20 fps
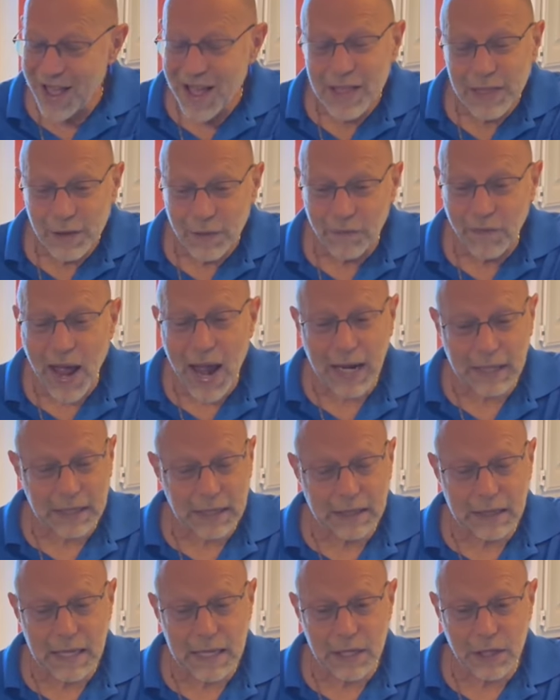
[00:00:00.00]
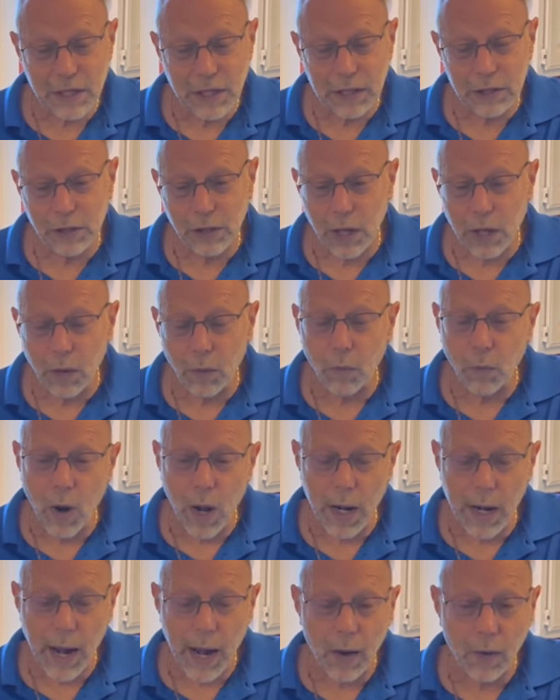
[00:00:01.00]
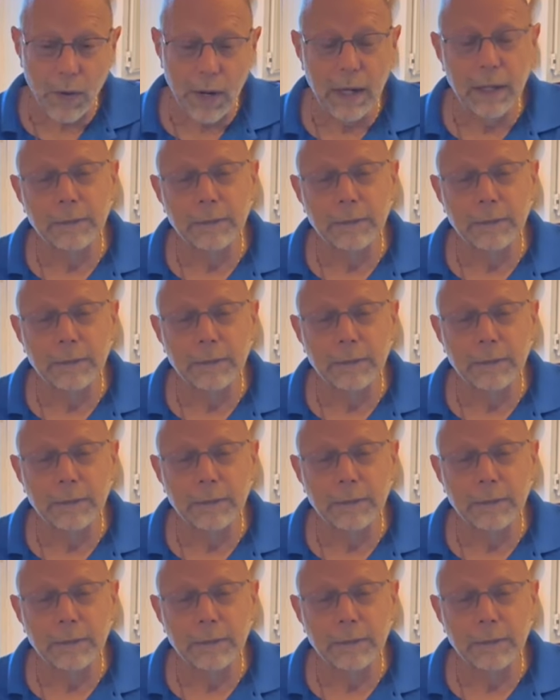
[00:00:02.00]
the fact that this thing's going to run out.